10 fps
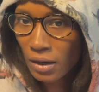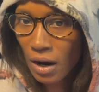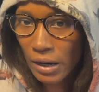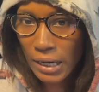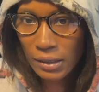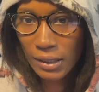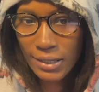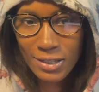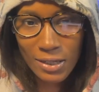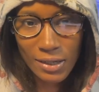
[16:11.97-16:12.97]
All right,
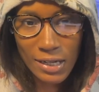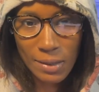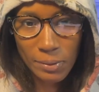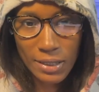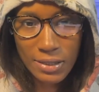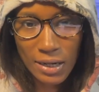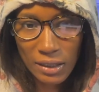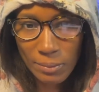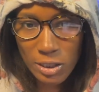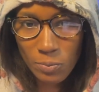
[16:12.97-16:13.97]
let's keep listening.
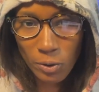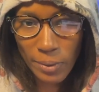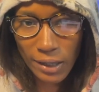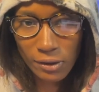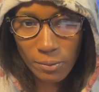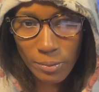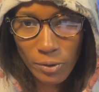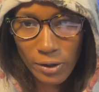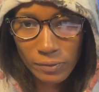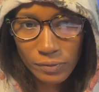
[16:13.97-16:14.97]
Let me just pull back a little bit more.